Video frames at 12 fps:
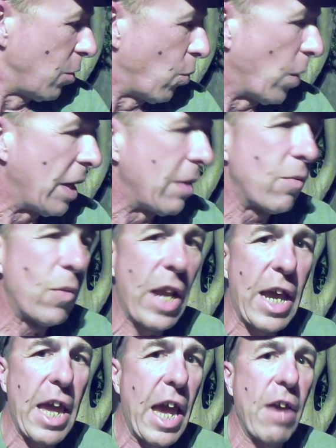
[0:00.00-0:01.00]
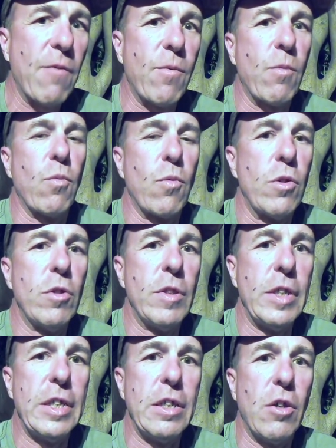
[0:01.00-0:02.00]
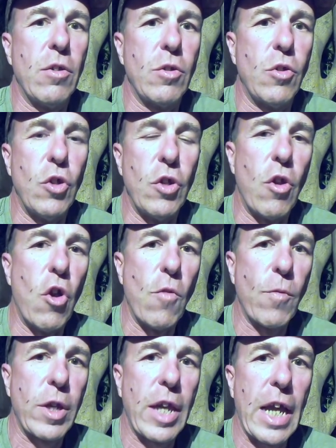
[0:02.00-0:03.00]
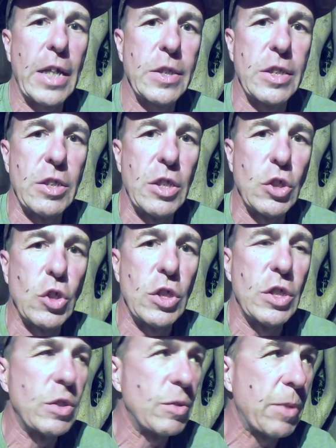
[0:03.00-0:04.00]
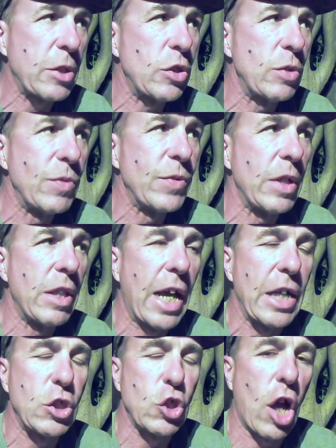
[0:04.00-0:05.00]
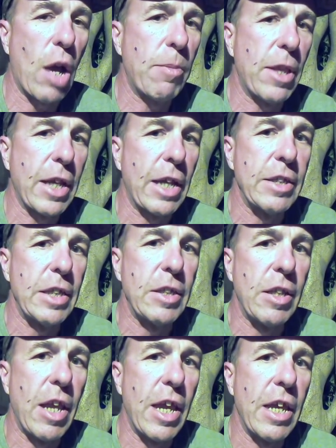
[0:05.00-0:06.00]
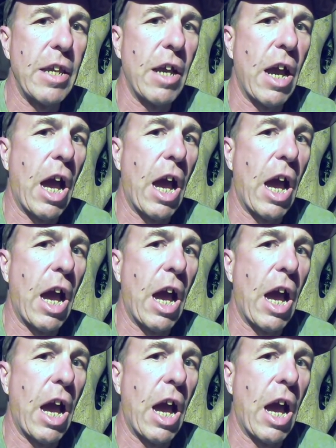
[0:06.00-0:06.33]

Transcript: When when I have really good overcast conditions, especially with a light chop like I did today,